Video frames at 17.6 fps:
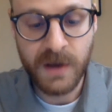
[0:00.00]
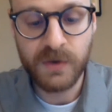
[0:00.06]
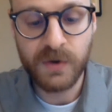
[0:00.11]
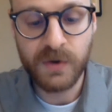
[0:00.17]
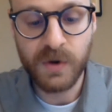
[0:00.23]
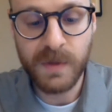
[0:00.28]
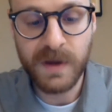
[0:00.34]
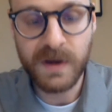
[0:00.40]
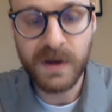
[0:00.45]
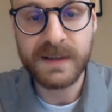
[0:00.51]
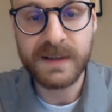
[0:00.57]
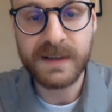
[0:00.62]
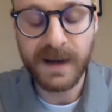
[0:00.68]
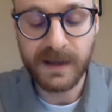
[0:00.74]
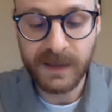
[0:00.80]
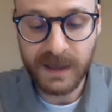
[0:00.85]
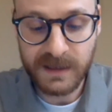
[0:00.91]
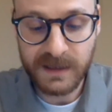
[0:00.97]
to a mere
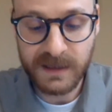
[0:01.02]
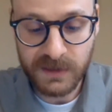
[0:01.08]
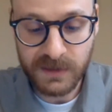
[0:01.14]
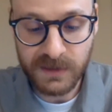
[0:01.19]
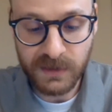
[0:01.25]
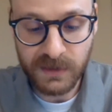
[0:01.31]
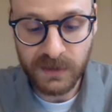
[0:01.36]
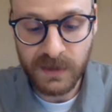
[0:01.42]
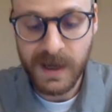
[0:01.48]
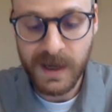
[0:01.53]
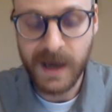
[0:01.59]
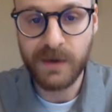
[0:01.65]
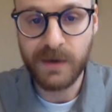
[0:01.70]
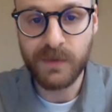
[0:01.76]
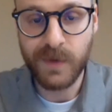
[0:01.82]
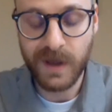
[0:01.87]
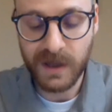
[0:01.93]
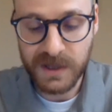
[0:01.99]
dialectical
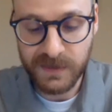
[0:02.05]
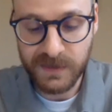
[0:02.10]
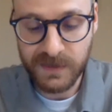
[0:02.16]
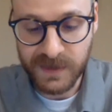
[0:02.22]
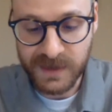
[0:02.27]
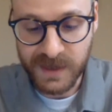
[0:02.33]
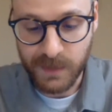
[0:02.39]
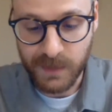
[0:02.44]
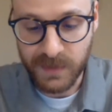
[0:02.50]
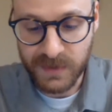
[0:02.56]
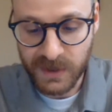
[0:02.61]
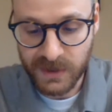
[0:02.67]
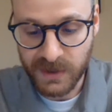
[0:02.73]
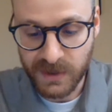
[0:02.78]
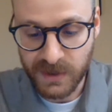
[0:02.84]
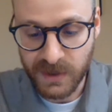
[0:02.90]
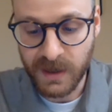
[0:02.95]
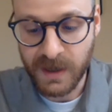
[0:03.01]
and relativistic
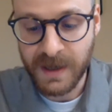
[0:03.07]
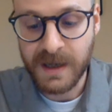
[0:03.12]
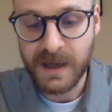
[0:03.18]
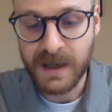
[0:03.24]
position